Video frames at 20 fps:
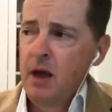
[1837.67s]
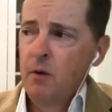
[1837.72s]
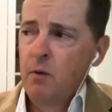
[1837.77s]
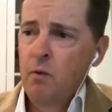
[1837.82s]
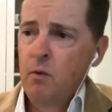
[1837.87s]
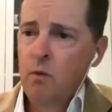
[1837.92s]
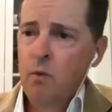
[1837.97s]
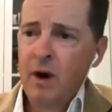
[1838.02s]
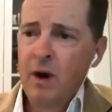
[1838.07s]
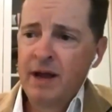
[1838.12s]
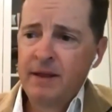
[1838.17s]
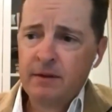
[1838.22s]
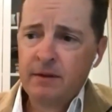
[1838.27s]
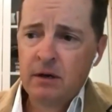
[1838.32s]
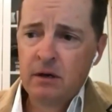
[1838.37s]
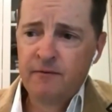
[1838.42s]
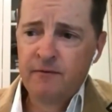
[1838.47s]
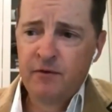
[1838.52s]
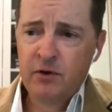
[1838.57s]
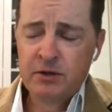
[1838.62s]
When
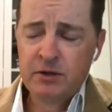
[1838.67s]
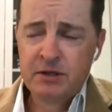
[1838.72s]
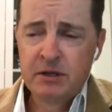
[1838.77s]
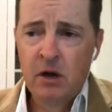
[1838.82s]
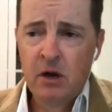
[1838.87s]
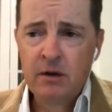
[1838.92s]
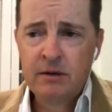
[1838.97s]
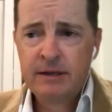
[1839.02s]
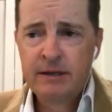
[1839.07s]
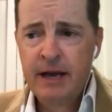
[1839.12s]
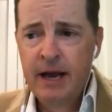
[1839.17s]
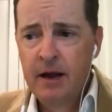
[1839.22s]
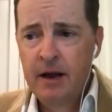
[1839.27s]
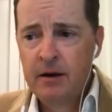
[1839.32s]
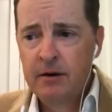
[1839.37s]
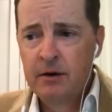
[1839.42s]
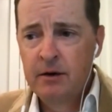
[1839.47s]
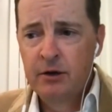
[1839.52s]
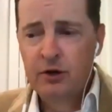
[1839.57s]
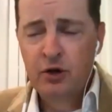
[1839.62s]
the first
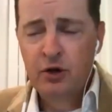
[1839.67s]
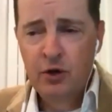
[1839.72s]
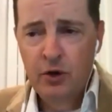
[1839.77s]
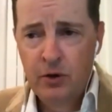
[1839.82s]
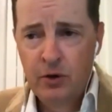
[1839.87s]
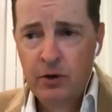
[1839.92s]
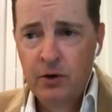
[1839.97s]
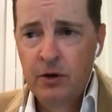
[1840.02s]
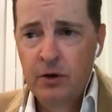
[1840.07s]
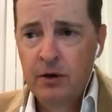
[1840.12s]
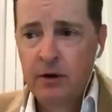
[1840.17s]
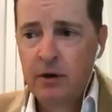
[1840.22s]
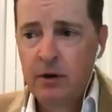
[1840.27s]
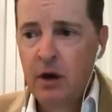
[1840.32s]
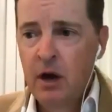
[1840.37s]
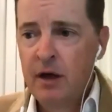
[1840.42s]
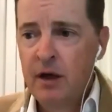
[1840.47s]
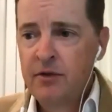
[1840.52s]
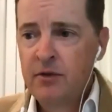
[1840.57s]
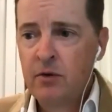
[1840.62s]
lockdown occurred,
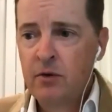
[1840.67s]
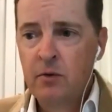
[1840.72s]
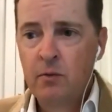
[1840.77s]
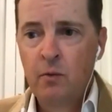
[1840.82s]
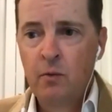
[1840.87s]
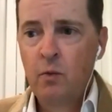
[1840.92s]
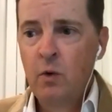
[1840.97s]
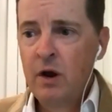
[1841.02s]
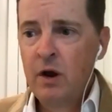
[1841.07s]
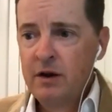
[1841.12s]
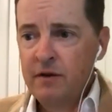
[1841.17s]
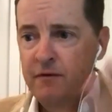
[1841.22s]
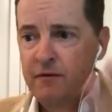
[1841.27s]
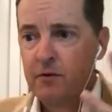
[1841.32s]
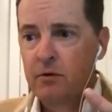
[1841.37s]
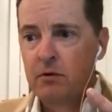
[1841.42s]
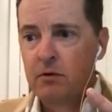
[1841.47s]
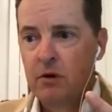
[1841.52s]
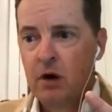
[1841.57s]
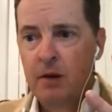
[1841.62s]
I thought,
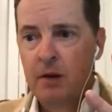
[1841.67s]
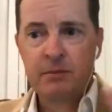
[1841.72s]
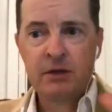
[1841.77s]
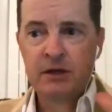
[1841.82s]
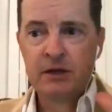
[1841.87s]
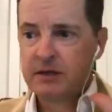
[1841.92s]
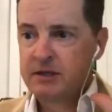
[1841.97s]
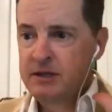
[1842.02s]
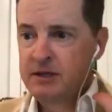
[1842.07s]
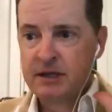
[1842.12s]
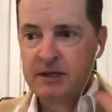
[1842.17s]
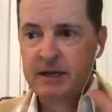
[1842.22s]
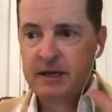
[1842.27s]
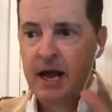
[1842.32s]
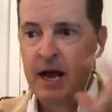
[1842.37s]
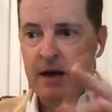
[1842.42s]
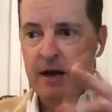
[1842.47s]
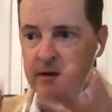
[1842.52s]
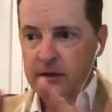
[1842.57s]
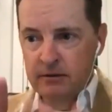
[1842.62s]
wonderful, I'm going to sit
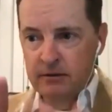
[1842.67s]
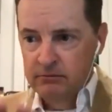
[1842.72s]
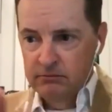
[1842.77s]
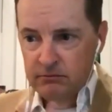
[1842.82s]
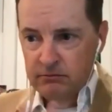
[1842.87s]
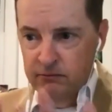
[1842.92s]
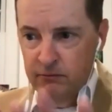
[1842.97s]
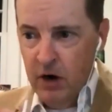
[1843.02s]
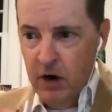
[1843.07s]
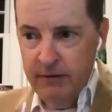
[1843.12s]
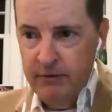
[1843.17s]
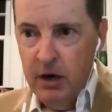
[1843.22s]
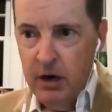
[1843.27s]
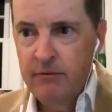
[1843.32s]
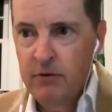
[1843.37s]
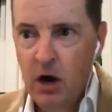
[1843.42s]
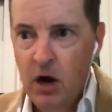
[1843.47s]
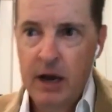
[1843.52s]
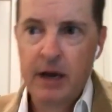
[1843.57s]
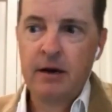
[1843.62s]
down and
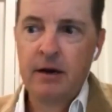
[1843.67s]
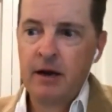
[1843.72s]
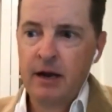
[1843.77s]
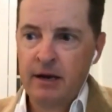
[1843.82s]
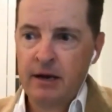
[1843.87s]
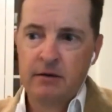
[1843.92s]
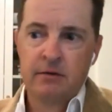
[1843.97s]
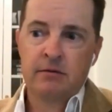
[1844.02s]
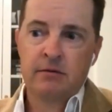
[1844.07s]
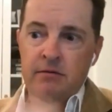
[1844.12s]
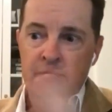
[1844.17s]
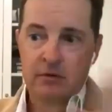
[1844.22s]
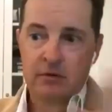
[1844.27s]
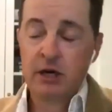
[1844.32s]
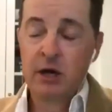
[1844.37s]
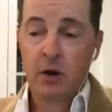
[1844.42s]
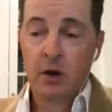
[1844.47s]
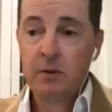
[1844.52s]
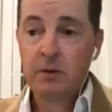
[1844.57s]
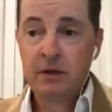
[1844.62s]
write and,
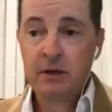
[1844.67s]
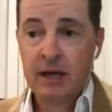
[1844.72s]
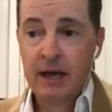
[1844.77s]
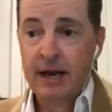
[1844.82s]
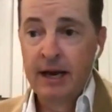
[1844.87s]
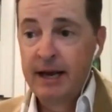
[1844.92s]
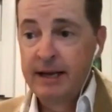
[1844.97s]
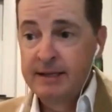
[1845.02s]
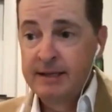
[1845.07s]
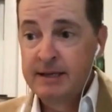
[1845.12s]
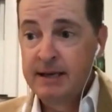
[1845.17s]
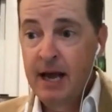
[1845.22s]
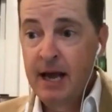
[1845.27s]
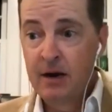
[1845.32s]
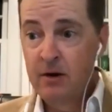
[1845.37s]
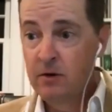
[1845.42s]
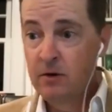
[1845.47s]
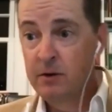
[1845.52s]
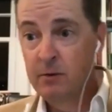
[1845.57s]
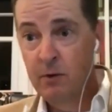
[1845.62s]
you know, get a head
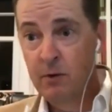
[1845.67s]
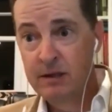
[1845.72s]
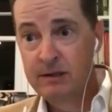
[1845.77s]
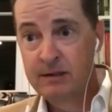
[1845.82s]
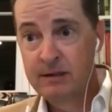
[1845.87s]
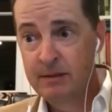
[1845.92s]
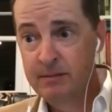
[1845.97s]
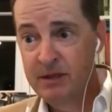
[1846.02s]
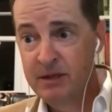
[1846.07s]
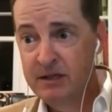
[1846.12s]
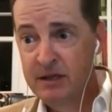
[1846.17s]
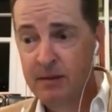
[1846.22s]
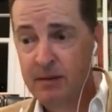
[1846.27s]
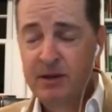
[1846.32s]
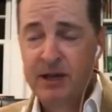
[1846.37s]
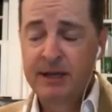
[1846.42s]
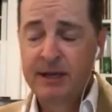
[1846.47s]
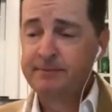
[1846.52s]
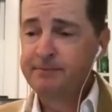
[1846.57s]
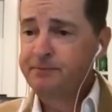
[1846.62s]
start on the one something
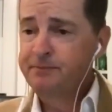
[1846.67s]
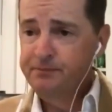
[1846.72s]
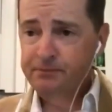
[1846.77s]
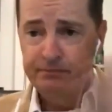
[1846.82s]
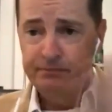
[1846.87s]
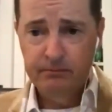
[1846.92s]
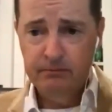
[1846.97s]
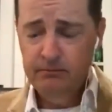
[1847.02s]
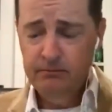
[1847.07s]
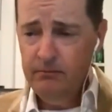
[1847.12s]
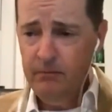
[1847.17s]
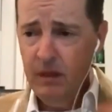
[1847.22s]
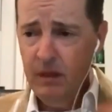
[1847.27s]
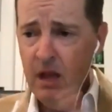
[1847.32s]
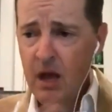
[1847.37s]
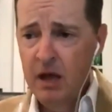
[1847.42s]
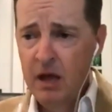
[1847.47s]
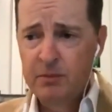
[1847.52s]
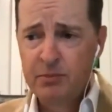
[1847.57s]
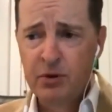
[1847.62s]
something,
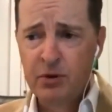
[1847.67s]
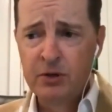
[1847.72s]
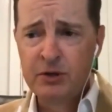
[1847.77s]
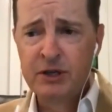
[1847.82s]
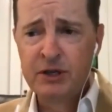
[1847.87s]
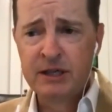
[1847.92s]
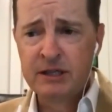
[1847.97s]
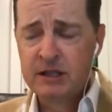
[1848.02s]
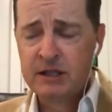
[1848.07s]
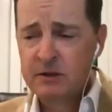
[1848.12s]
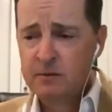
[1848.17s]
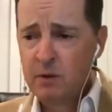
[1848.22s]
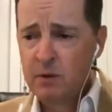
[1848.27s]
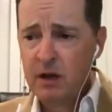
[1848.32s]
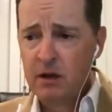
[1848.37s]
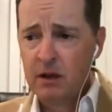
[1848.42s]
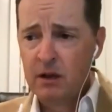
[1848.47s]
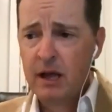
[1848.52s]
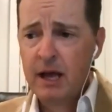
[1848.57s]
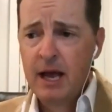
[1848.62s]
other projects as
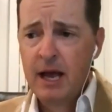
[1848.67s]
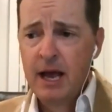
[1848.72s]
well.